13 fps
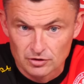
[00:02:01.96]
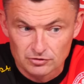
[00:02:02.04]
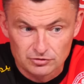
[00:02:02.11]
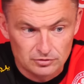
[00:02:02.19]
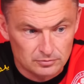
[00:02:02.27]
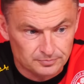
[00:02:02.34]

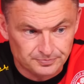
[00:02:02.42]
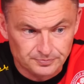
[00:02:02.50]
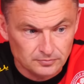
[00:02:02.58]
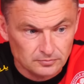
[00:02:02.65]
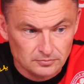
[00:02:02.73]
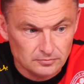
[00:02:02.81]
others,
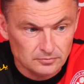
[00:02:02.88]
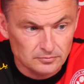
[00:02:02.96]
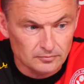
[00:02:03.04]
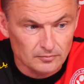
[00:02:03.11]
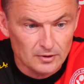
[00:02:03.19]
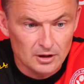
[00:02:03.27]

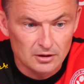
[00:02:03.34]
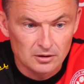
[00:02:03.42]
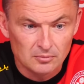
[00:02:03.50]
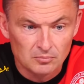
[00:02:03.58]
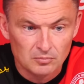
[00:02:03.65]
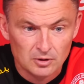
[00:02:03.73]

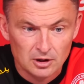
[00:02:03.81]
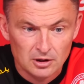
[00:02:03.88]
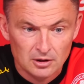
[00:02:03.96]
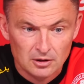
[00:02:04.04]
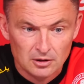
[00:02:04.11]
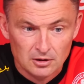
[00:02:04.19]
and
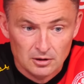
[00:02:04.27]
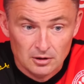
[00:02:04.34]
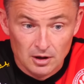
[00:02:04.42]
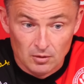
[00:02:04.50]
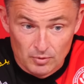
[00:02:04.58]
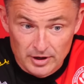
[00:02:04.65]

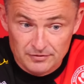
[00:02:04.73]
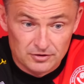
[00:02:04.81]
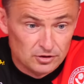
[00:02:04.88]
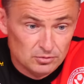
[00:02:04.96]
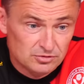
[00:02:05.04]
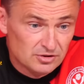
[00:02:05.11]
we have
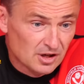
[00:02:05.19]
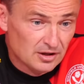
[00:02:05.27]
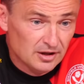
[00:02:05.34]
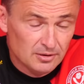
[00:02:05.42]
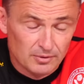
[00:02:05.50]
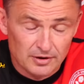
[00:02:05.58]
to use that.
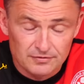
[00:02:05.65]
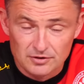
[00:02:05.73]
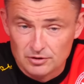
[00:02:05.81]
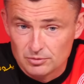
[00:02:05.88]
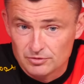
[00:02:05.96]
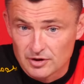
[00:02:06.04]
Yeah, we have
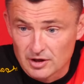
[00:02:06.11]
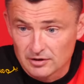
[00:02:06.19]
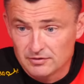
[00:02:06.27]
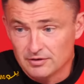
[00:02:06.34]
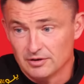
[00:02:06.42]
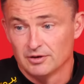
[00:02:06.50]
to use
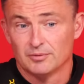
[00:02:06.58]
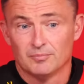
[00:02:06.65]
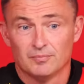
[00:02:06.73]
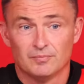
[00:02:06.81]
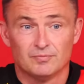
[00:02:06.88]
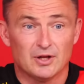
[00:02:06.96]
that.
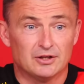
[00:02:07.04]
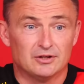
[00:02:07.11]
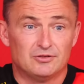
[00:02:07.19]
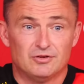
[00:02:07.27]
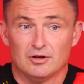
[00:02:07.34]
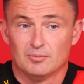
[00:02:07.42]
That
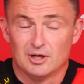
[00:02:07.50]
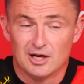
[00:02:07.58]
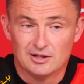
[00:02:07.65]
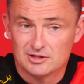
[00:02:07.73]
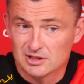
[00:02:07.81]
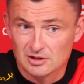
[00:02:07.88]

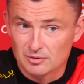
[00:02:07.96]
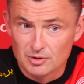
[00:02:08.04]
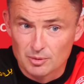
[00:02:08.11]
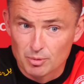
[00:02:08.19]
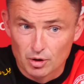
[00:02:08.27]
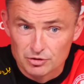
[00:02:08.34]
determination,
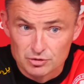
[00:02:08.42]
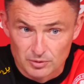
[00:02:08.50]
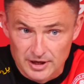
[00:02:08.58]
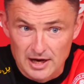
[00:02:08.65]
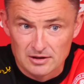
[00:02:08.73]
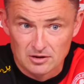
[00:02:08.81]
the boys who
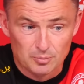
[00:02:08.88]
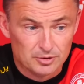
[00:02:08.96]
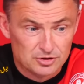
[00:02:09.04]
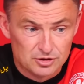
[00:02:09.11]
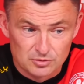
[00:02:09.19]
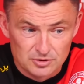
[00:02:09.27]
are getting the
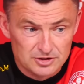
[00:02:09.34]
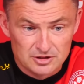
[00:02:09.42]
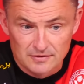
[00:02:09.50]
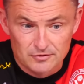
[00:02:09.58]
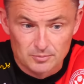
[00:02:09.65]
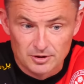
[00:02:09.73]

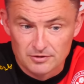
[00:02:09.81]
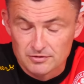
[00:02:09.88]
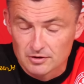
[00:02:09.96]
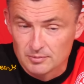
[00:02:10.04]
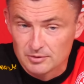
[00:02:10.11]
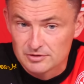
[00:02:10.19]
opportunities have to be
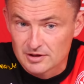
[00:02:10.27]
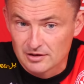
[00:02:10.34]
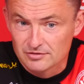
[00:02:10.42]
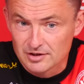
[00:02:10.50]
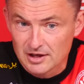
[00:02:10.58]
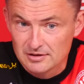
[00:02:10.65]
determined to
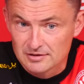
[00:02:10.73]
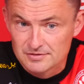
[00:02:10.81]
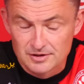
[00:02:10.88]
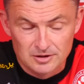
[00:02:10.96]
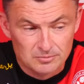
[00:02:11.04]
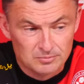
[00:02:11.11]
then stay in the
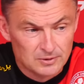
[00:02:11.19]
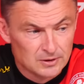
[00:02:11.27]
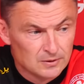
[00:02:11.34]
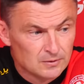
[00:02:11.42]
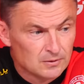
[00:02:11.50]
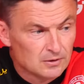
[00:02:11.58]
team.
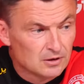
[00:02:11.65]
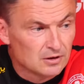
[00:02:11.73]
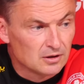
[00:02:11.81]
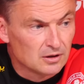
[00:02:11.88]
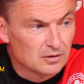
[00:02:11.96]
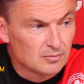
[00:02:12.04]

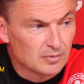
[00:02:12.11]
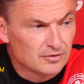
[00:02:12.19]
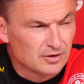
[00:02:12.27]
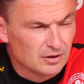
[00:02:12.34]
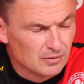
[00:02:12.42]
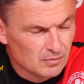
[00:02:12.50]
I
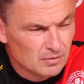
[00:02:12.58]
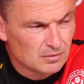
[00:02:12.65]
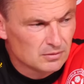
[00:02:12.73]
think